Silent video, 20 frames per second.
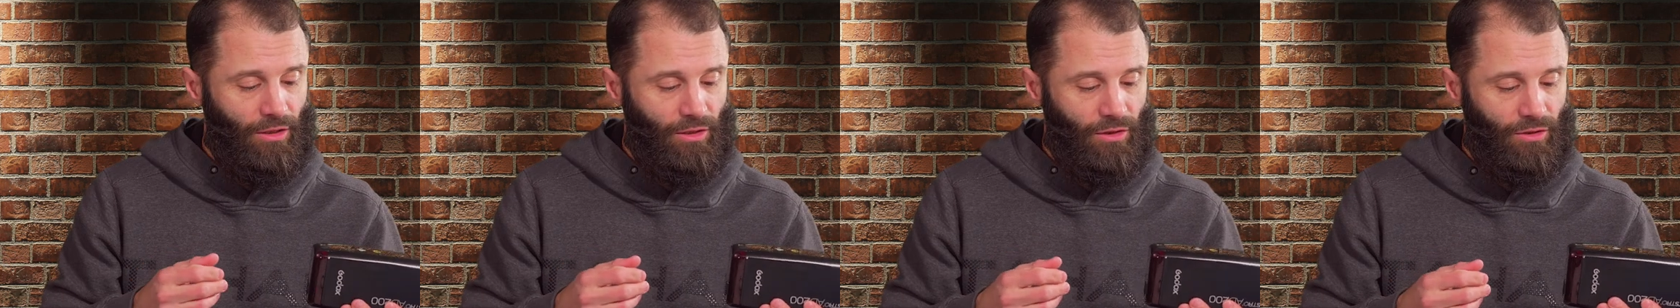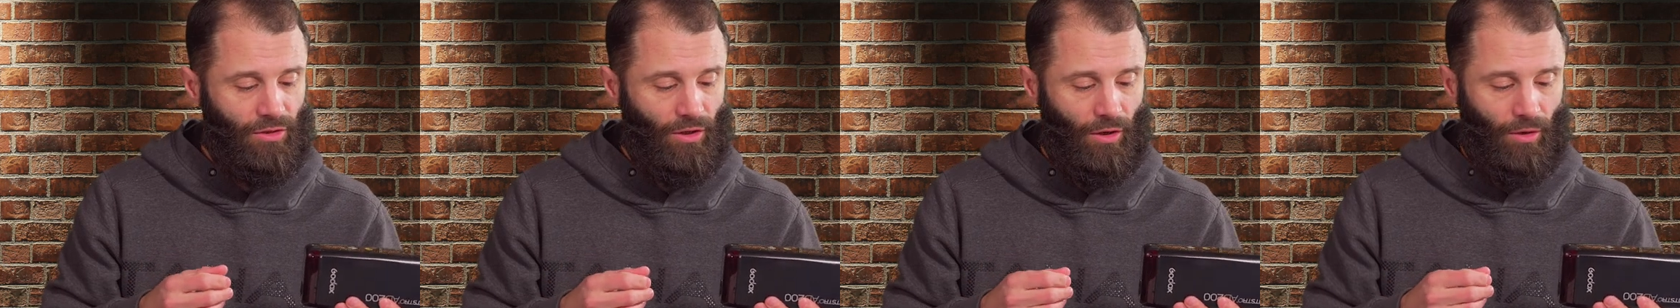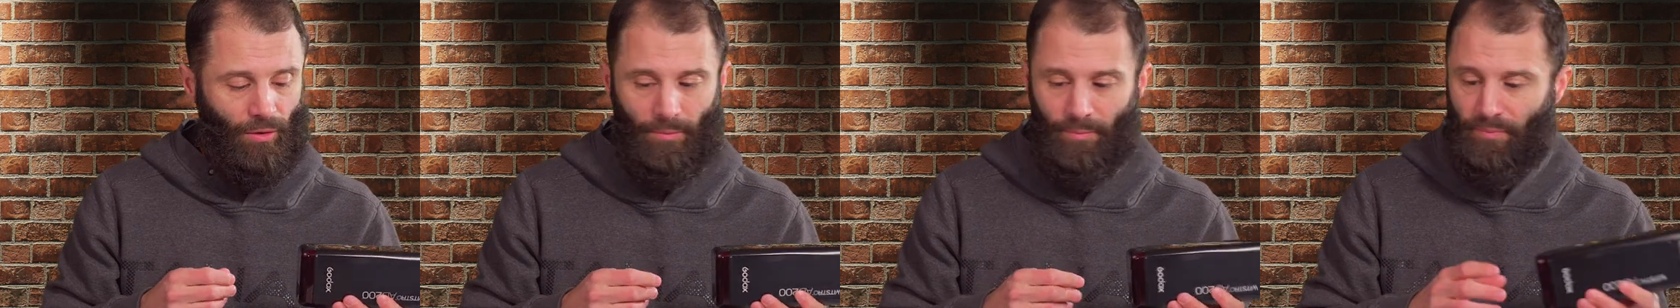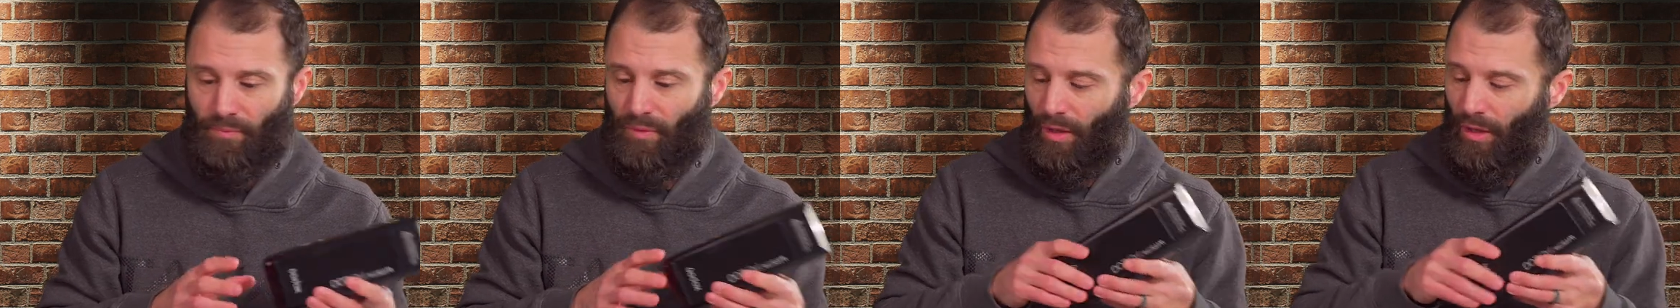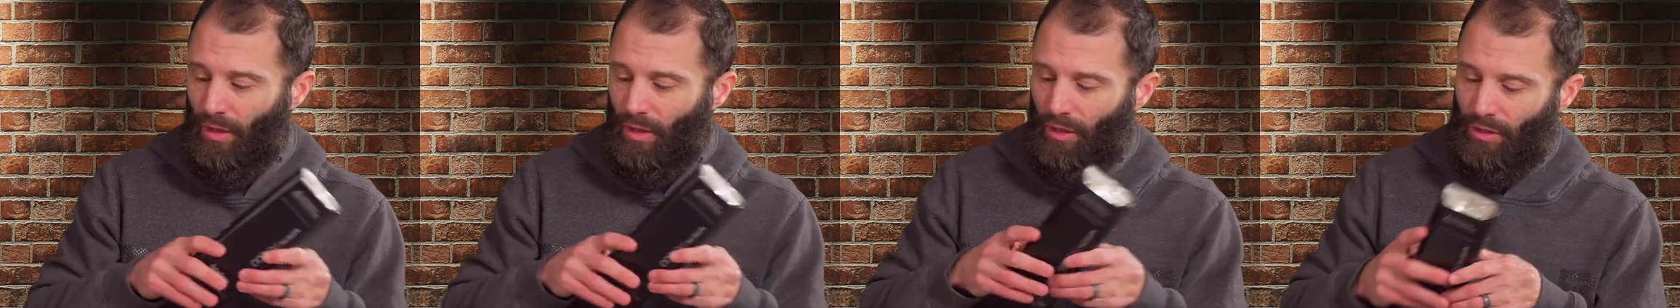So
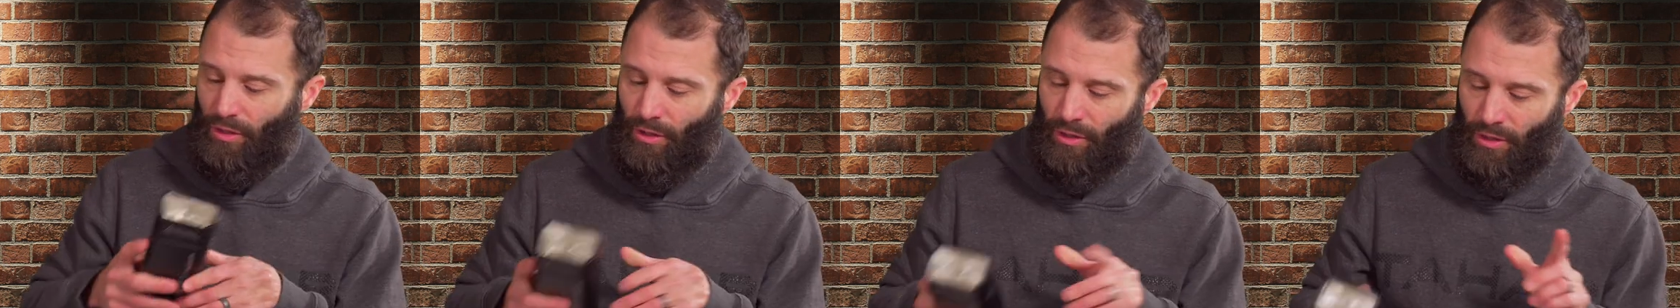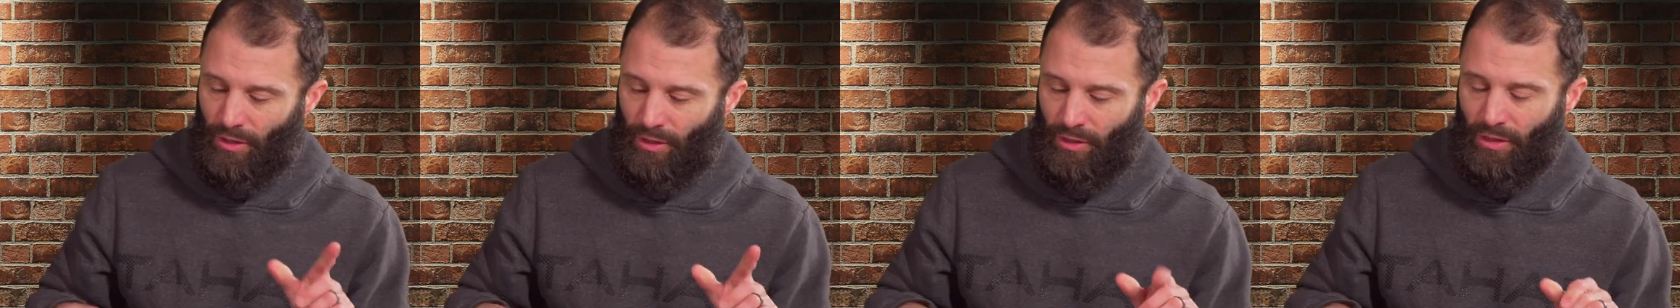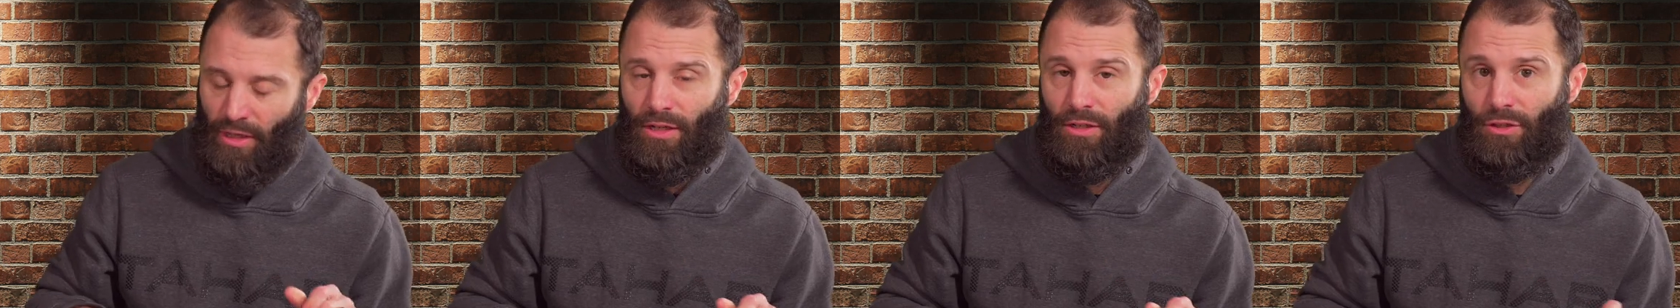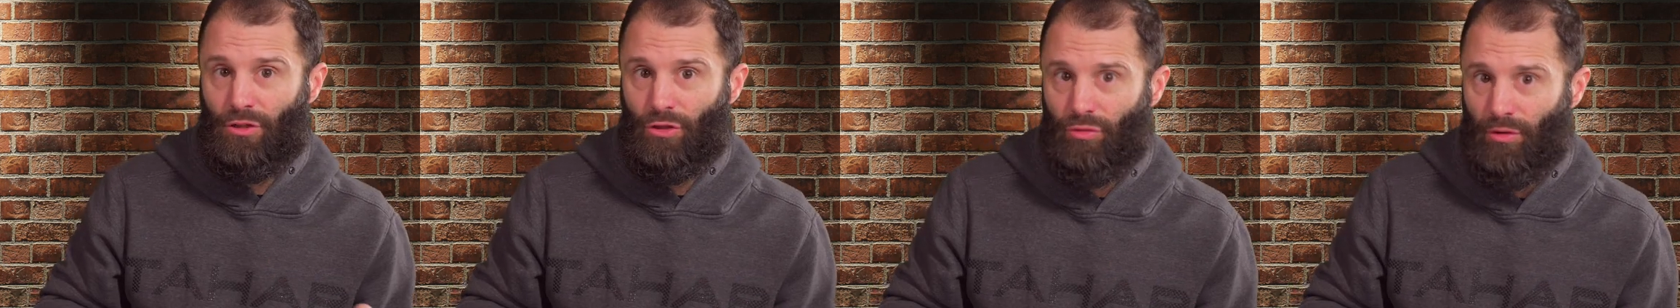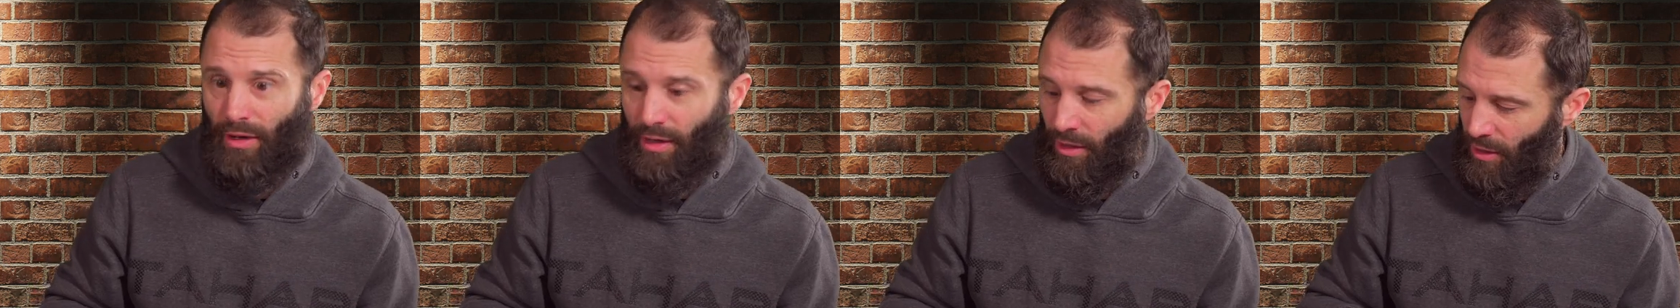you're going to need a
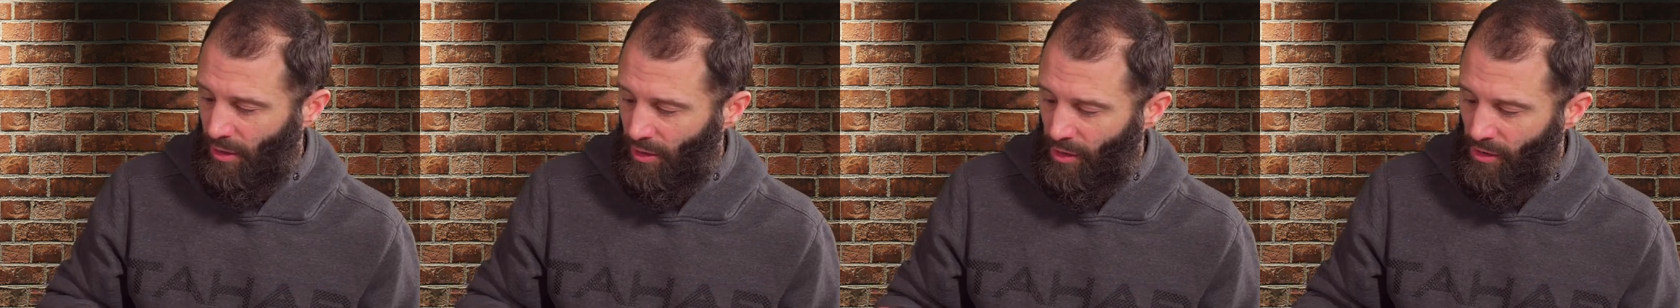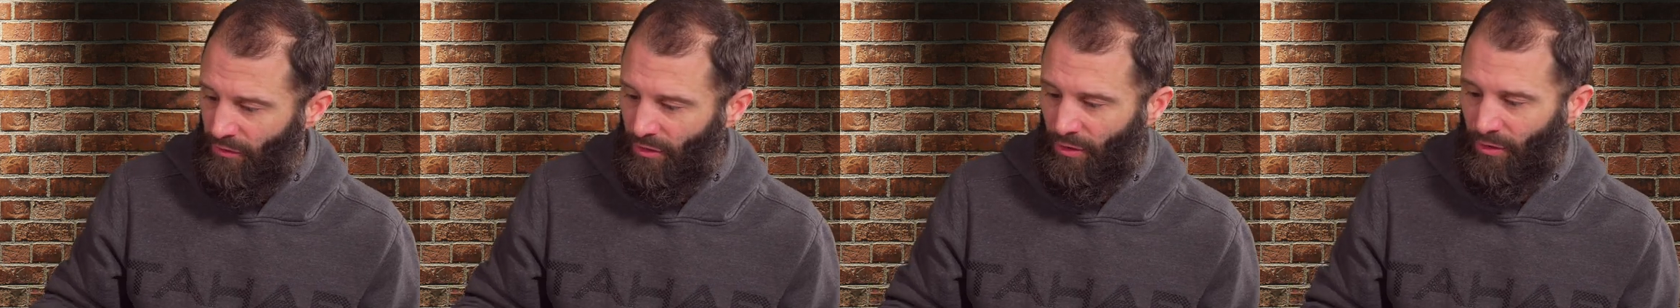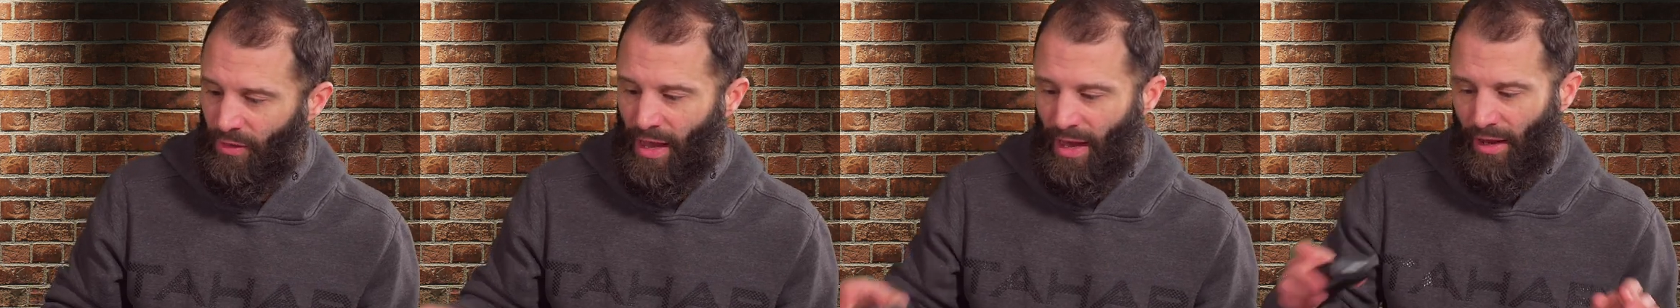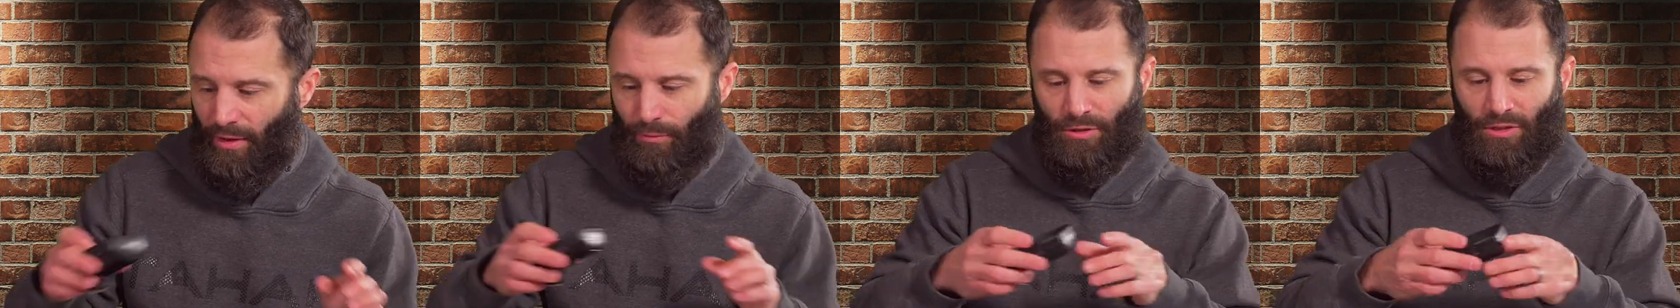trigger for that,